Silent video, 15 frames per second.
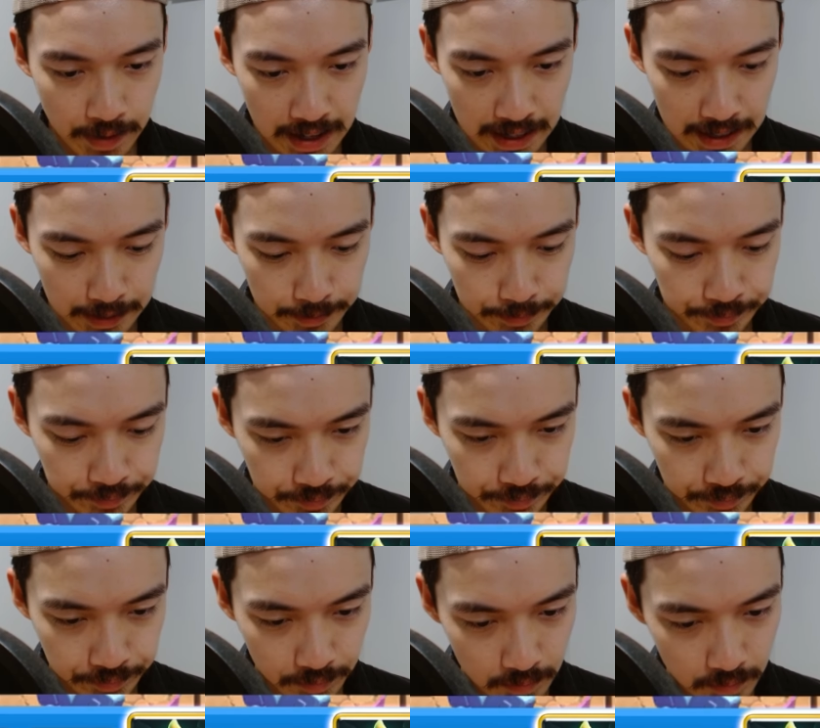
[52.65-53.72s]

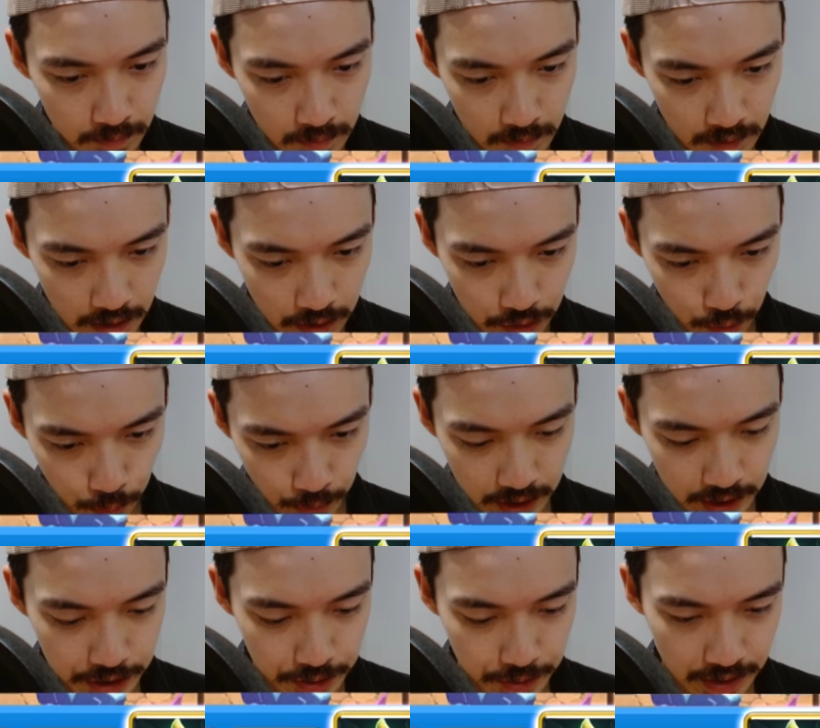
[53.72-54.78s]
So we're
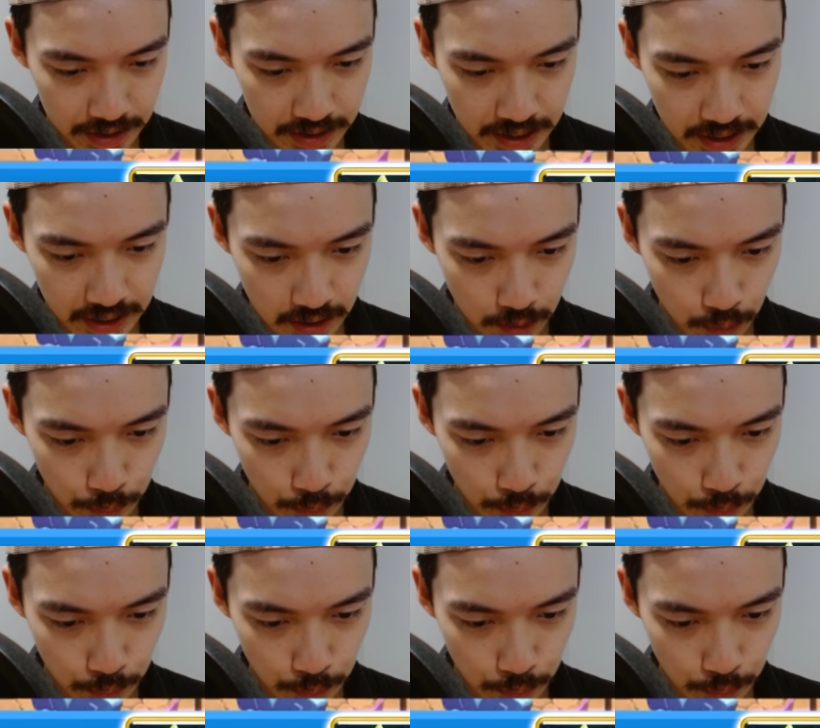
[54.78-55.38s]
going to do this here.